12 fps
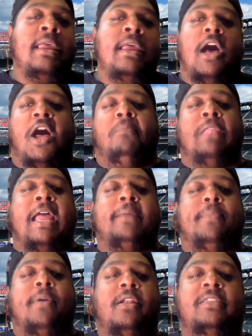
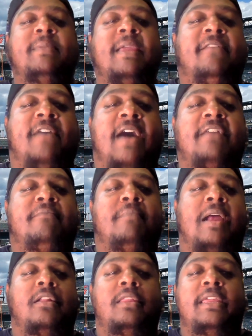Blackburn has made 5
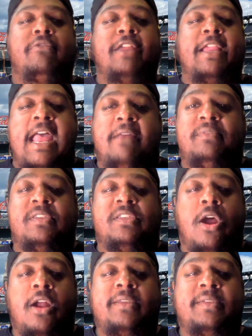minor league rehab
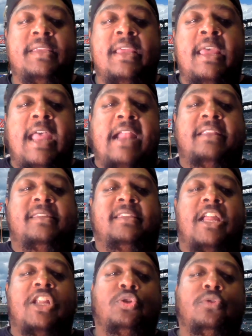starts and is
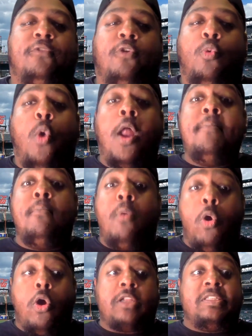scheduled for one
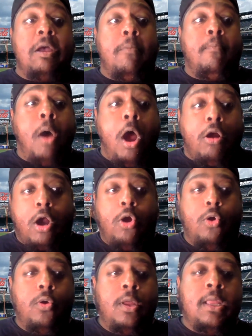more
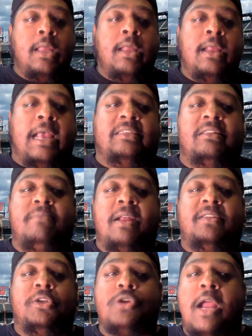tomorrow as the
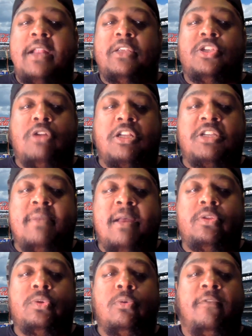Mets are trying to stretch him
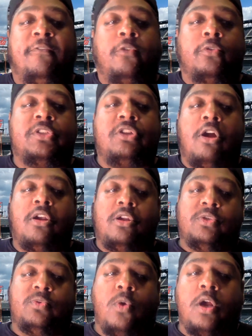out to a full
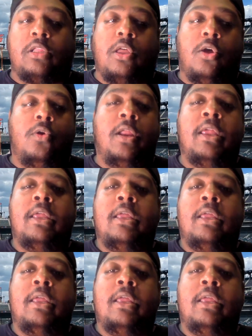starter's workload.